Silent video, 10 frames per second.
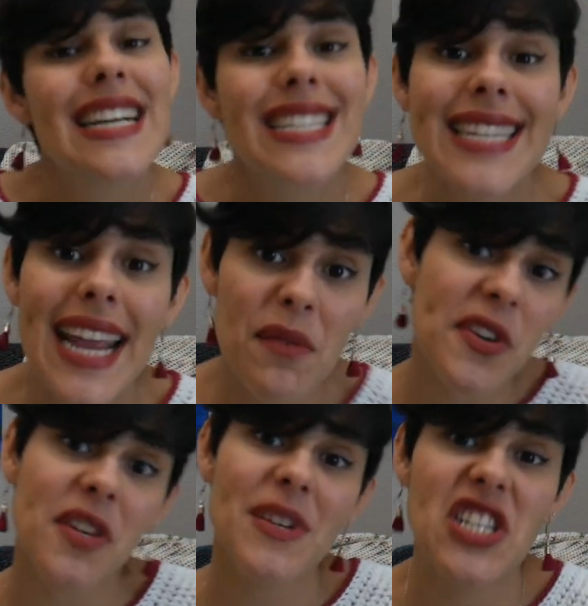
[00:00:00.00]
Today I'm
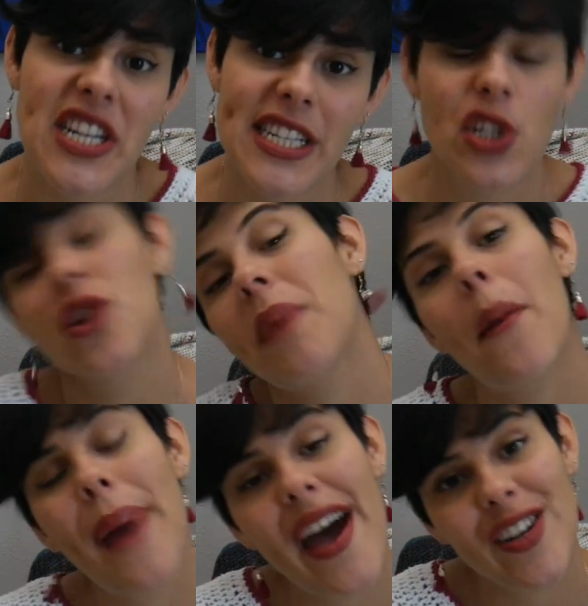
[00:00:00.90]
going to be chatting to you
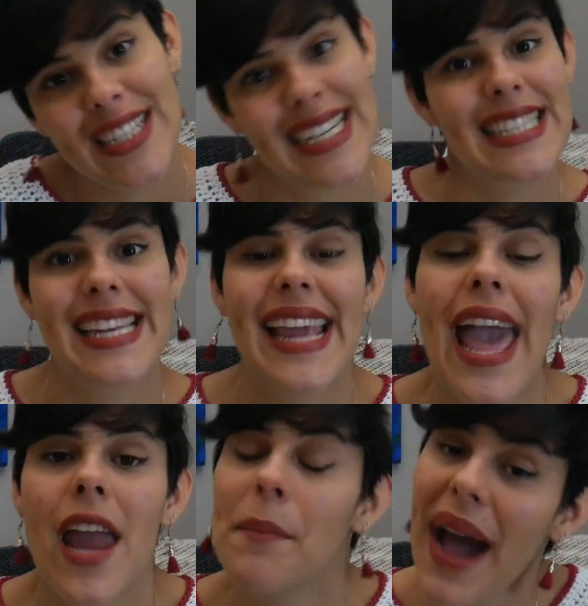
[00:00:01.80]
about pattern testing
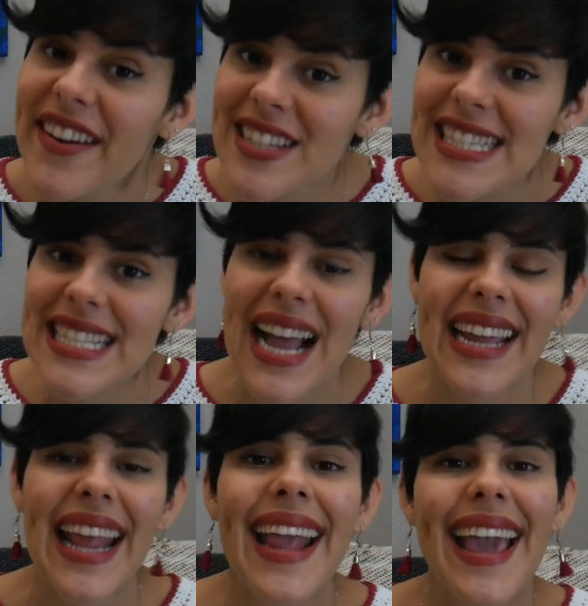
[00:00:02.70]
and pattern
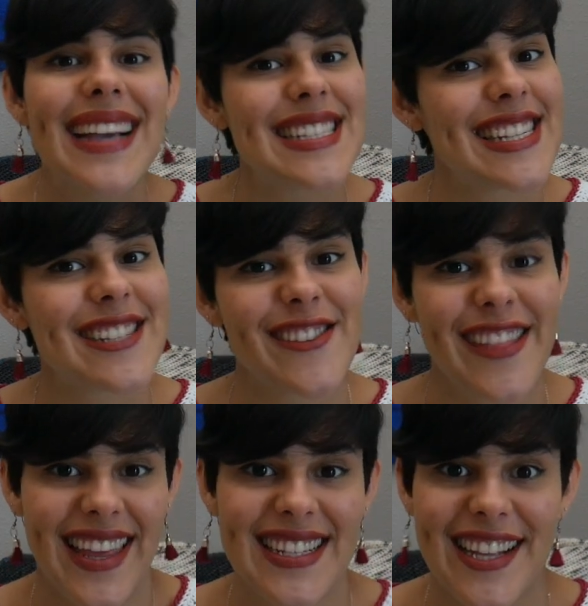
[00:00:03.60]
design in case these are
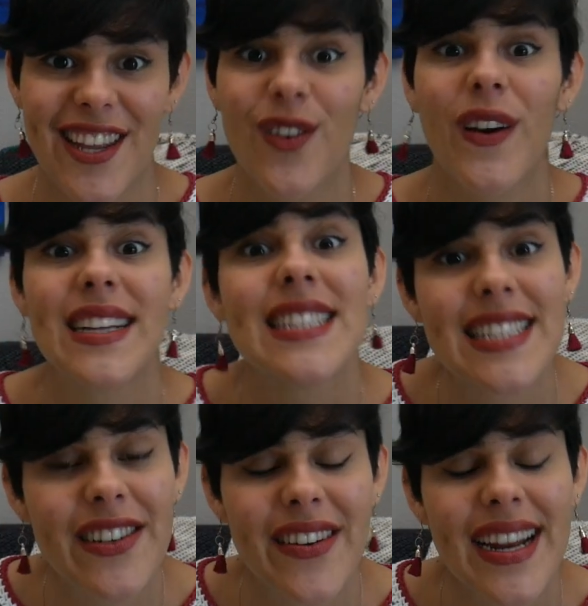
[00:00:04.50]
things that you are
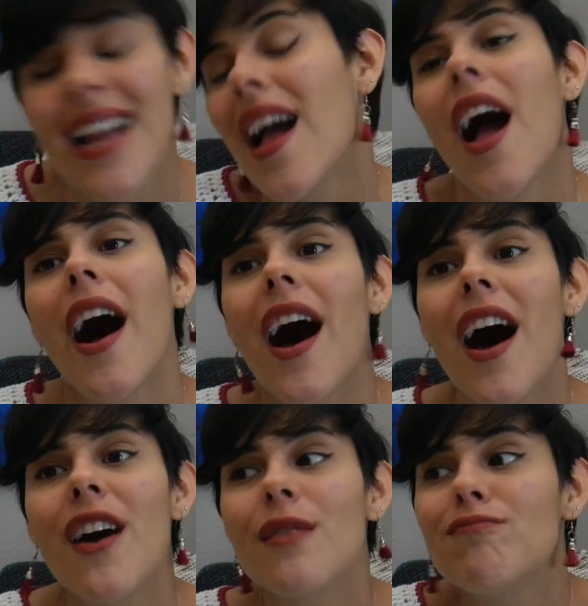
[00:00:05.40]
considering
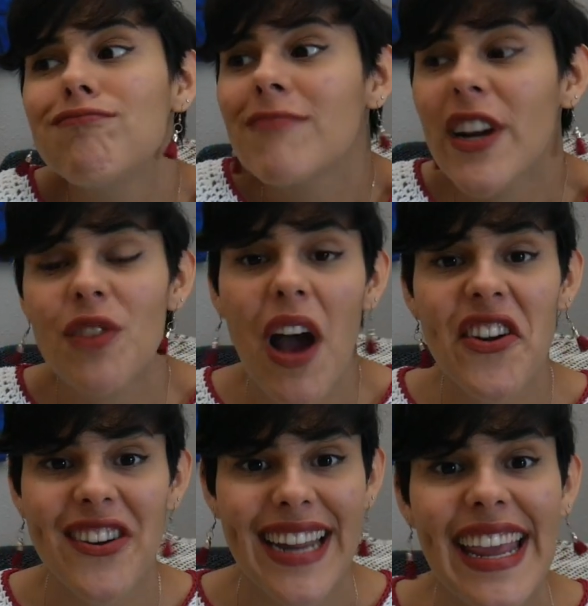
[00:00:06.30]

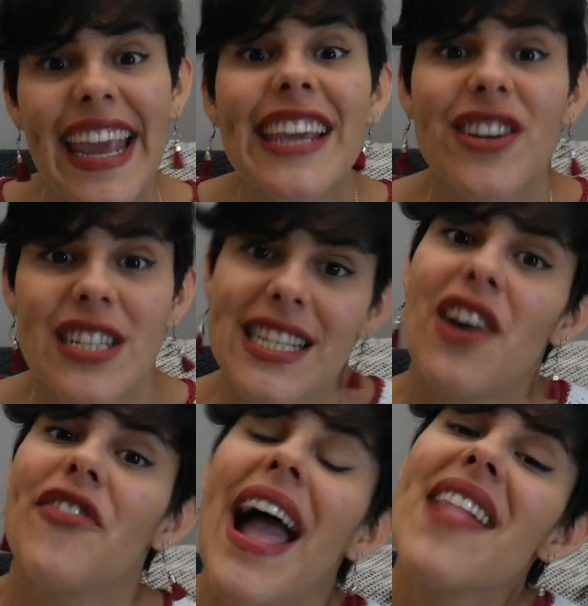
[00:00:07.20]
undertaking
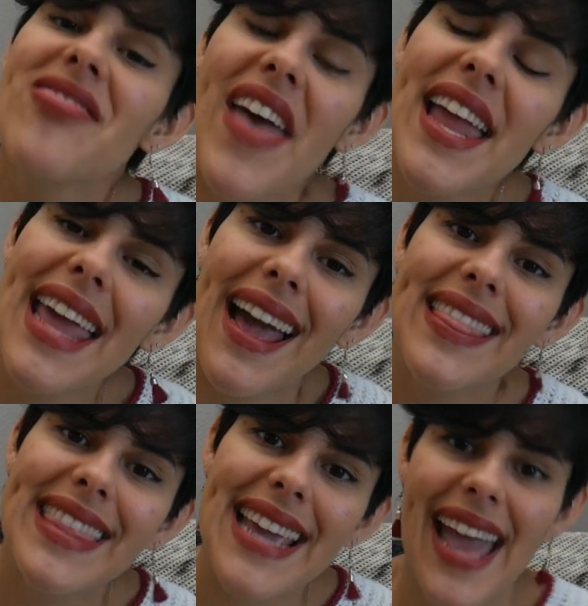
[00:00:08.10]
yourself. And then
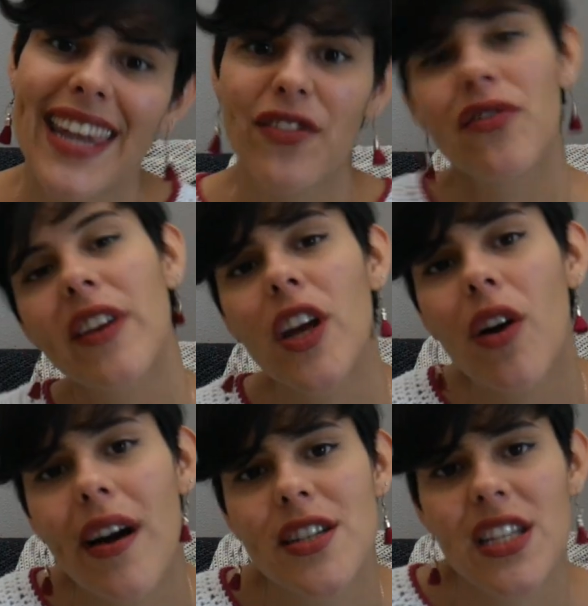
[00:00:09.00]
at the end of the video,
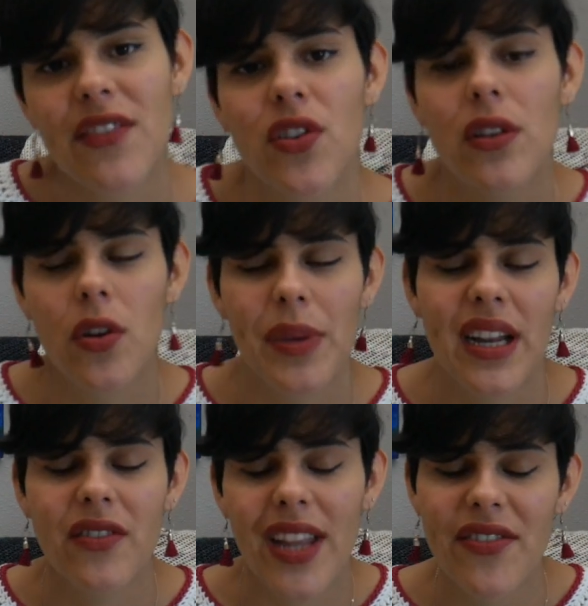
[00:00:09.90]
I'll just give you a little
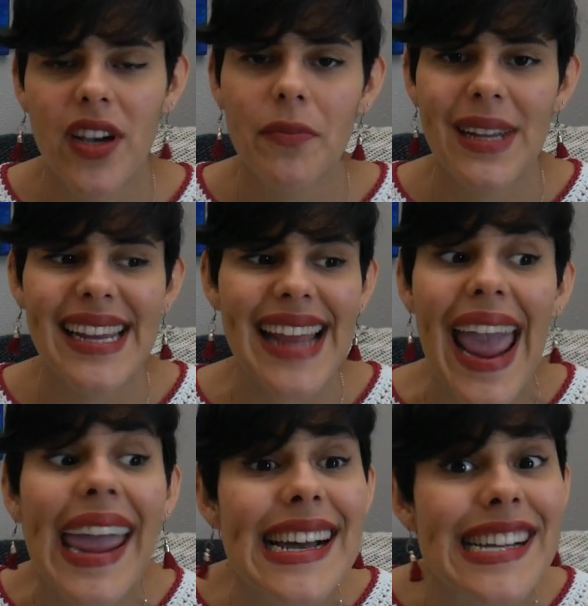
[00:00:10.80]
bit of life
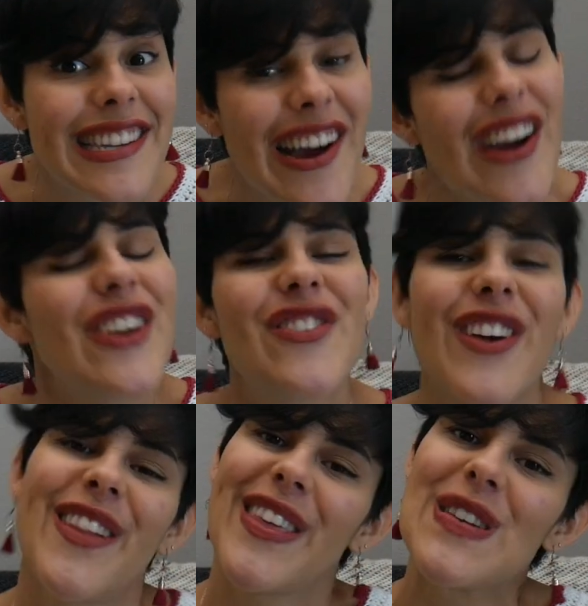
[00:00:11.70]
update and
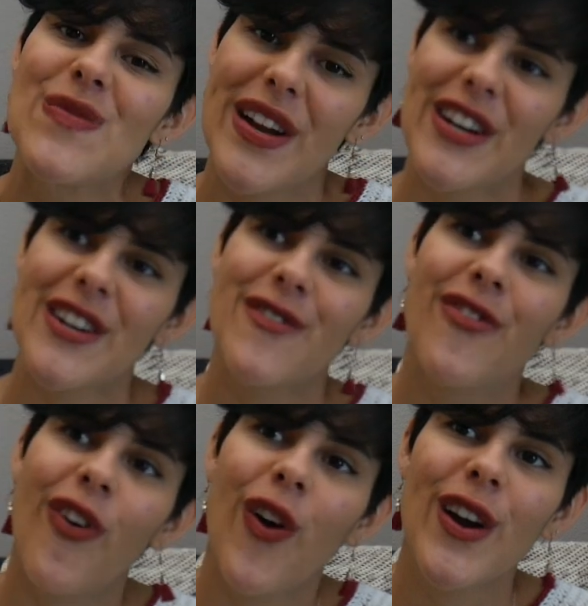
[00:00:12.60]
draw the winner
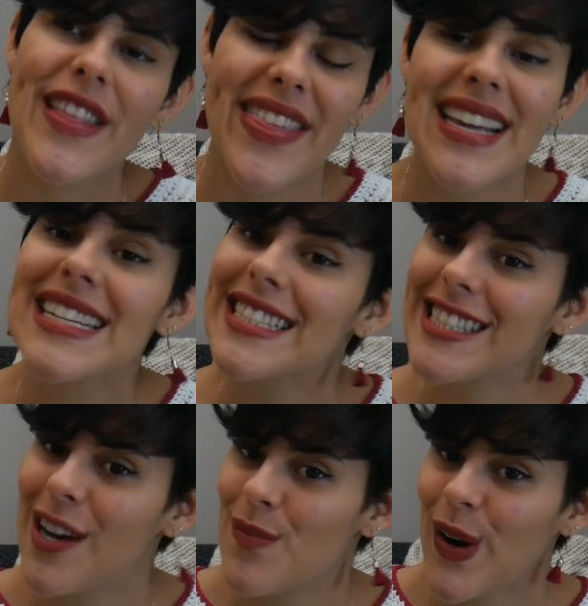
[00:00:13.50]
for the
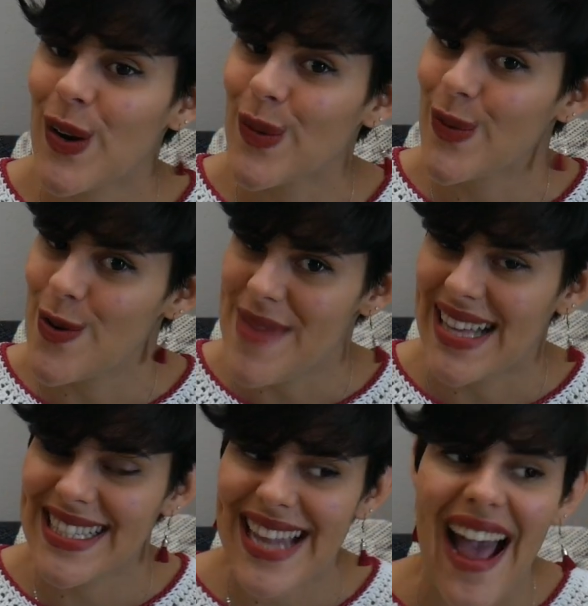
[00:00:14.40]
summer
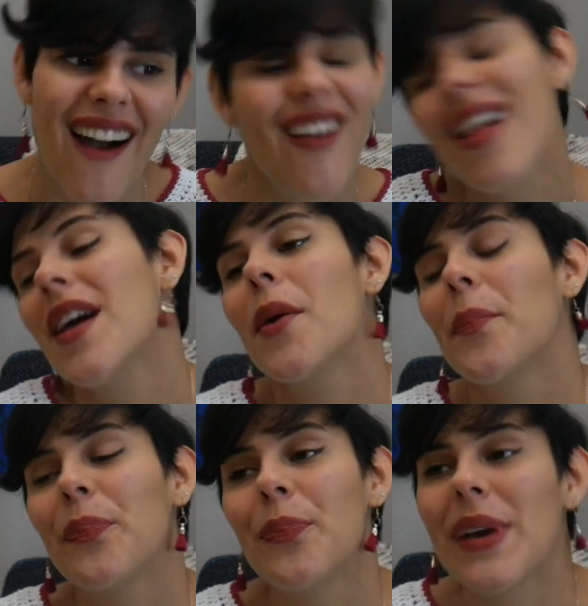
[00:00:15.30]
romance cal,
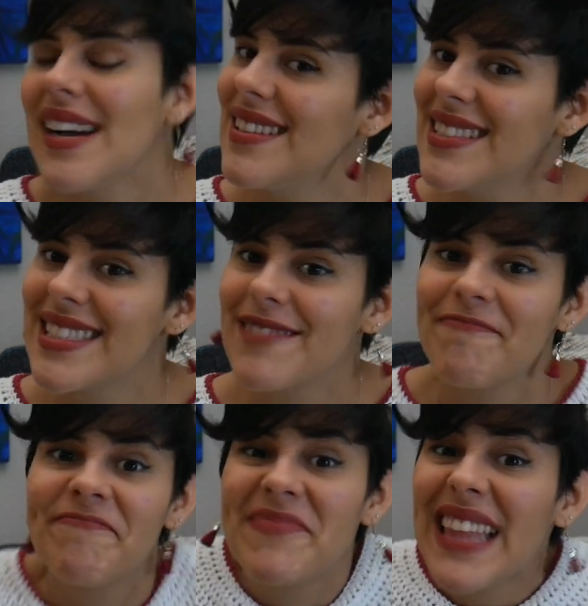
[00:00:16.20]
because
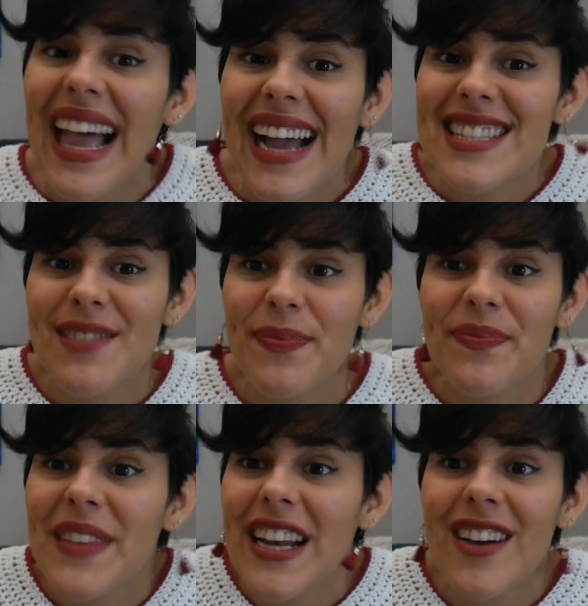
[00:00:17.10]
it's,
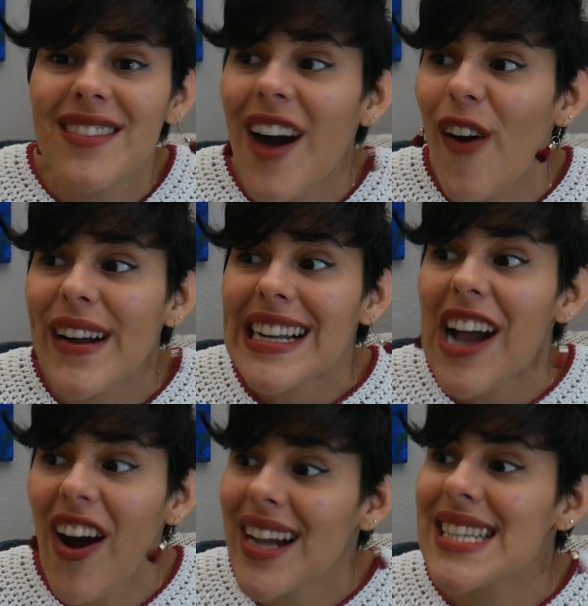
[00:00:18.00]
already
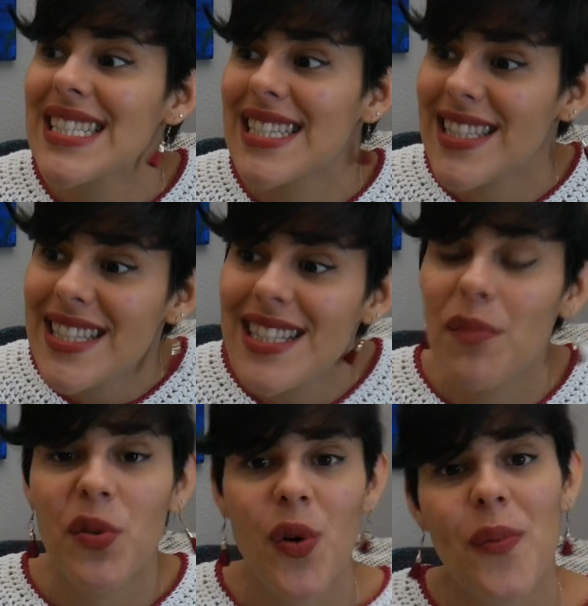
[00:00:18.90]
August. The
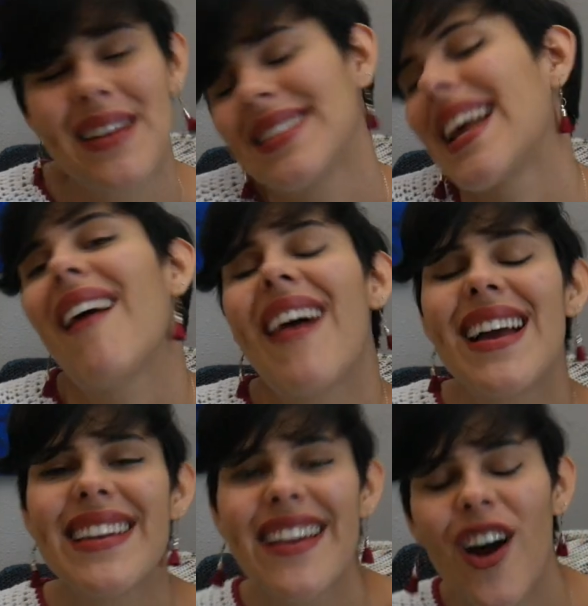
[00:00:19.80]
summer romance cal
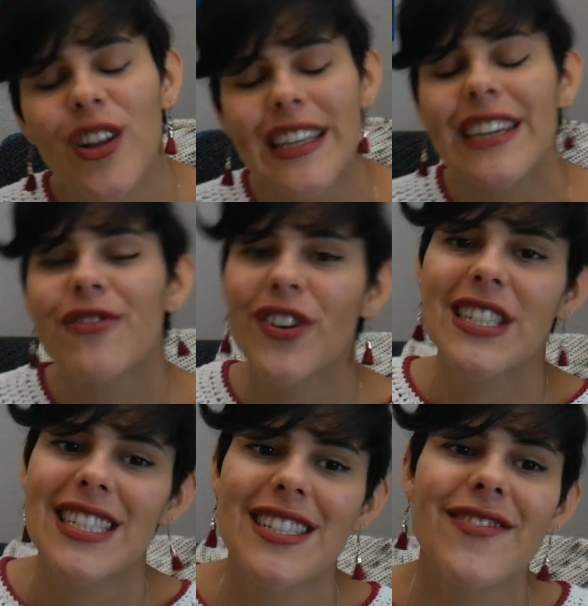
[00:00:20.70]
ended on the
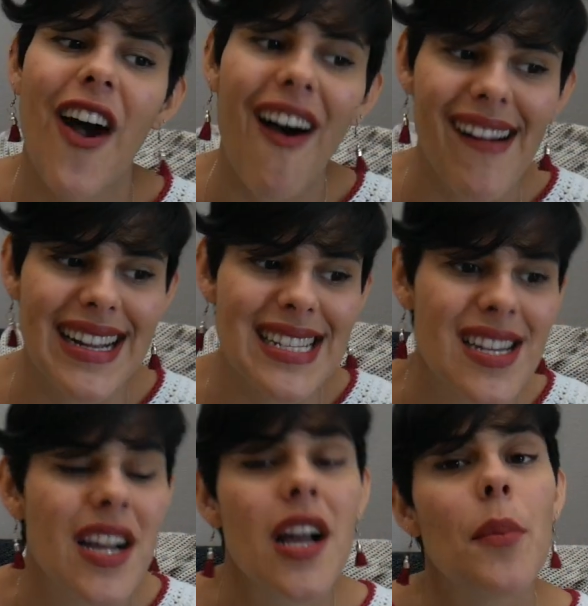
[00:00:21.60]
1st of August.